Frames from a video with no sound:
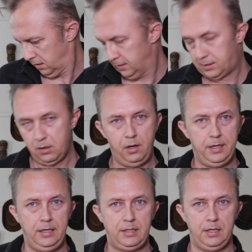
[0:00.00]
It's a
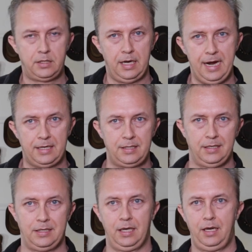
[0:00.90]
lot easier to
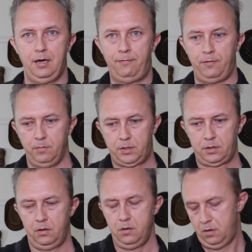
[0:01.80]
access the gear from.
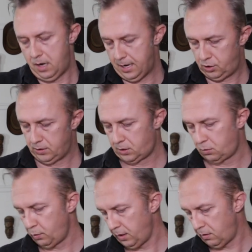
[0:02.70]
So I just
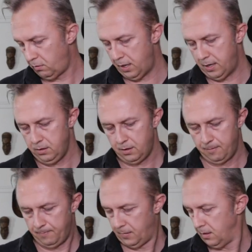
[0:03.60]
swing it around,
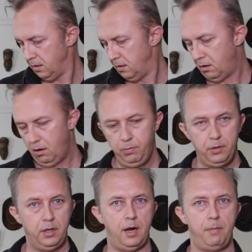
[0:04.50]

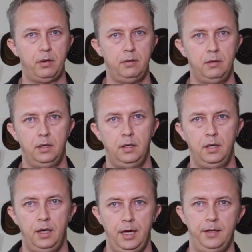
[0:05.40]
open it up,
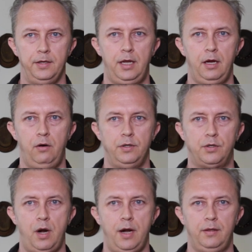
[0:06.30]
and the gear
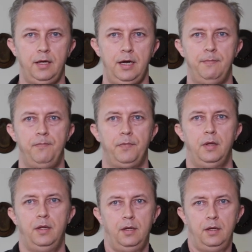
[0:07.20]
is right there.
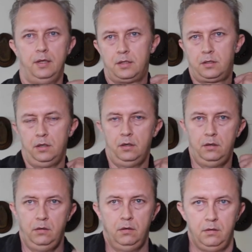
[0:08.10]

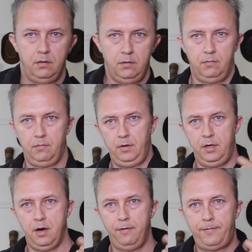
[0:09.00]
So,
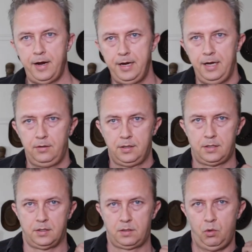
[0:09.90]
you know, if I'd had
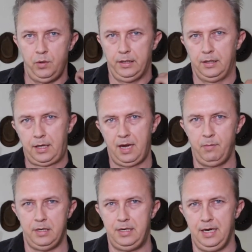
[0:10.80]
this morning, it
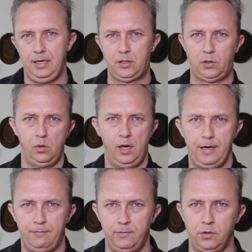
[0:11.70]
came a day too
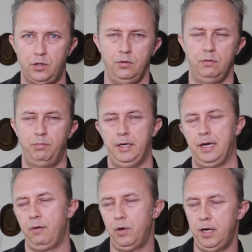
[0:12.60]
late for the shoot, but
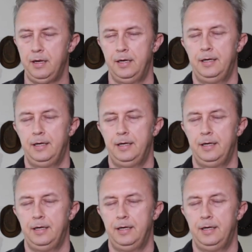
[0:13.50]
anyway,